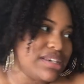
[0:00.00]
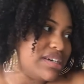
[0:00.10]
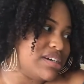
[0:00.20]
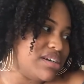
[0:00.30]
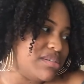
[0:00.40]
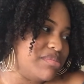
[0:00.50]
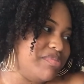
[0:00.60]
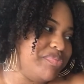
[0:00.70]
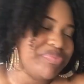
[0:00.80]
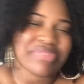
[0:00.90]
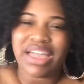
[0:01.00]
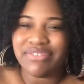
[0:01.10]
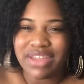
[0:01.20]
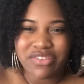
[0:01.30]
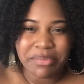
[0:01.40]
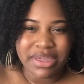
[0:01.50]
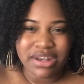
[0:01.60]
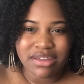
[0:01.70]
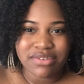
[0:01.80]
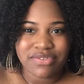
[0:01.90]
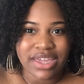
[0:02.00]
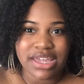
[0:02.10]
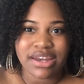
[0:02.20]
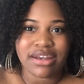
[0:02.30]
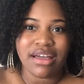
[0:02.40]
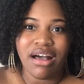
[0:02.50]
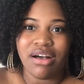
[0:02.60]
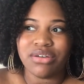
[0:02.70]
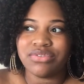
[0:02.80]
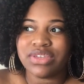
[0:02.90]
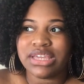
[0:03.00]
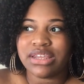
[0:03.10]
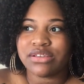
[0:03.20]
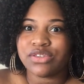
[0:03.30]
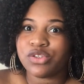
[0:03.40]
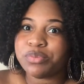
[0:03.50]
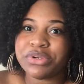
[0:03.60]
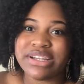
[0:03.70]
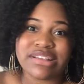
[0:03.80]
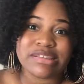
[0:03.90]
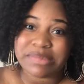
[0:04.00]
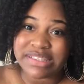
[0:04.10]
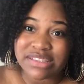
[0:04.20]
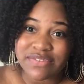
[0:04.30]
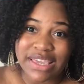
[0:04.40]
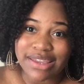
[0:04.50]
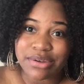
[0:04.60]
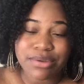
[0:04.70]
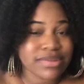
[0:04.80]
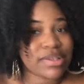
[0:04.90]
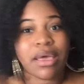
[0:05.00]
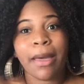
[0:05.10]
Um, I've never been a fan of getting super expensive candles,